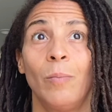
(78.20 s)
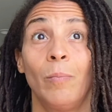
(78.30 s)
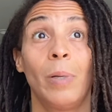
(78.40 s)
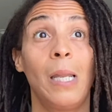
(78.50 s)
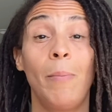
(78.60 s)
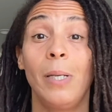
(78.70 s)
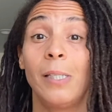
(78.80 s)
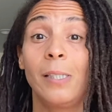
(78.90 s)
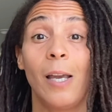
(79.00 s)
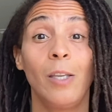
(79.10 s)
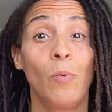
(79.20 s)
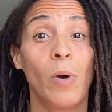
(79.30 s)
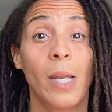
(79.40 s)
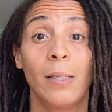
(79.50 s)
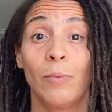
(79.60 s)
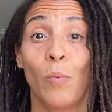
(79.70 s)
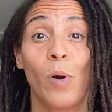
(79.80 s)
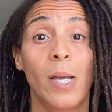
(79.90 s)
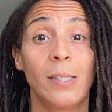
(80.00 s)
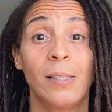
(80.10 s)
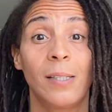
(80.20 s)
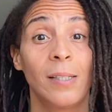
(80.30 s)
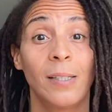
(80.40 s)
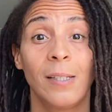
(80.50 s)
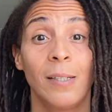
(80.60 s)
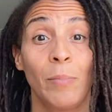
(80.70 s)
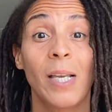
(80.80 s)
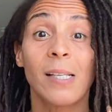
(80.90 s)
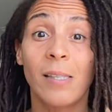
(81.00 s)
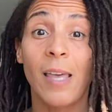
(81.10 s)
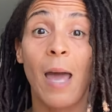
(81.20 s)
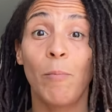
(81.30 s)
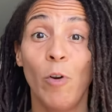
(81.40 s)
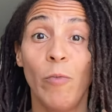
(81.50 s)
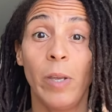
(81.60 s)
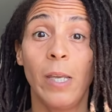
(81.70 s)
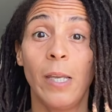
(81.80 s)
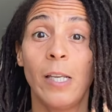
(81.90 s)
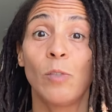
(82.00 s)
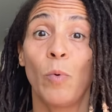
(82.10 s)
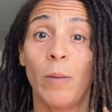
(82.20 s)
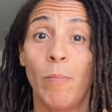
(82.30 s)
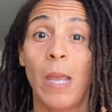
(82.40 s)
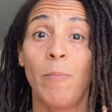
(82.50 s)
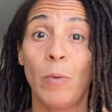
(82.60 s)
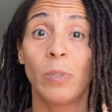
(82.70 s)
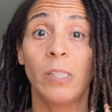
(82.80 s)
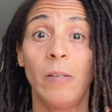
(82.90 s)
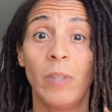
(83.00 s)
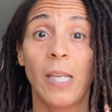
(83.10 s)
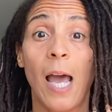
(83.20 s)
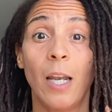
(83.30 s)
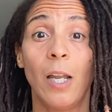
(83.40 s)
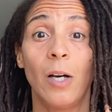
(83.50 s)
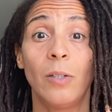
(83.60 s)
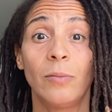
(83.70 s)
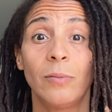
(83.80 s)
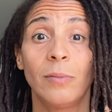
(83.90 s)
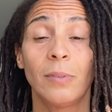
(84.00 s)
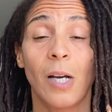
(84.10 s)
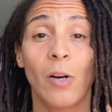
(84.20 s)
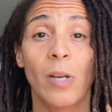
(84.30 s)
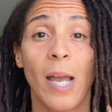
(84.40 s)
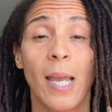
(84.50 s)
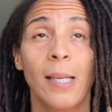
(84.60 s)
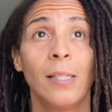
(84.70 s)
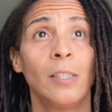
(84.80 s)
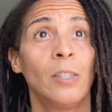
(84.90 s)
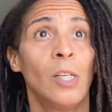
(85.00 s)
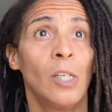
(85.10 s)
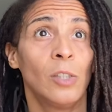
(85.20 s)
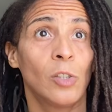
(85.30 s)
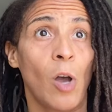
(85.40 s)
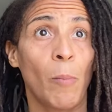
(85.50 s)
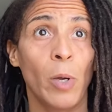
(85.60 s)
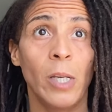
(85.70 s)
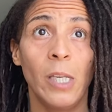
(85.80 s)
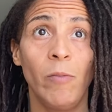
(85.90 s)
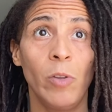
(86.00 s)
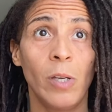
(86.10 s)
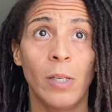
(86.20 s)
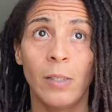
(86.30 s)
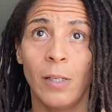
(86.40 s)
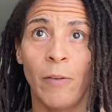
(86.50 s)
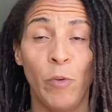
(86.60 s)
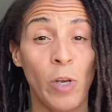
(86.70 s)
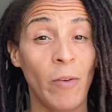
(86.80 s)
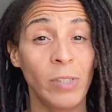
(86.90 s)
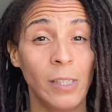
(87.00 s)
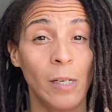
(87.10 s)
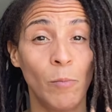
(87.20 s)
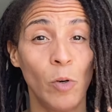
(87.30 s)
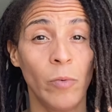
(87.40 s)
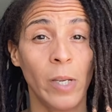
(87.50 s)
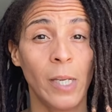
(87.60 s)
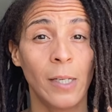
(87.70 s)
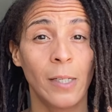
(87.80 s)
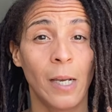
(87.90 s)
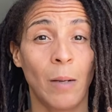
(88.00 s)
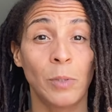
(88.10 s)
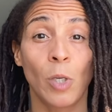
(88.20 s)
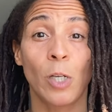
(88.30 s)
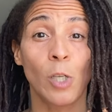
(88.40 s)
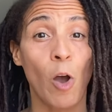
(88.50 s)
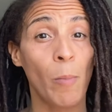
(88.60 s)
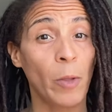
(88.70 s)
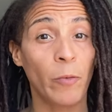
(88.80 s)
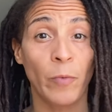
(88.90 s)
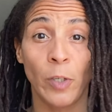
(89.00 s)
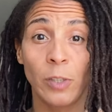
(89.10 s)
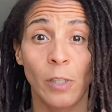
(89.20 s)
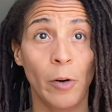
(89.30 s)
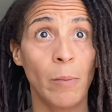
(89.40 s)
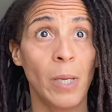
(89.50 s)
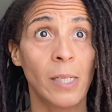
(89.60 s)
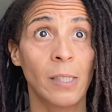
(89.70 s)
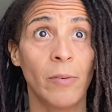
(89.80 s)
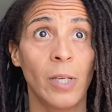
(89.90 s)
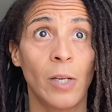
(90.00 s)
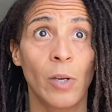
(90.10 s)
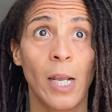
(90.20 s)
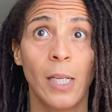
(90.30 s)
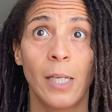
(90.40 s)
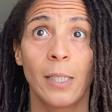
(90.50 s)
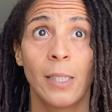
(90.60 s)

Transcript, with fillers: But let me just tell you what, what, because that movie is what made me receive the download. Okay. So I'm going to give you the, if you've never seen the movie, I'm just going to talk about the first 30 minutes of it. Okay, look.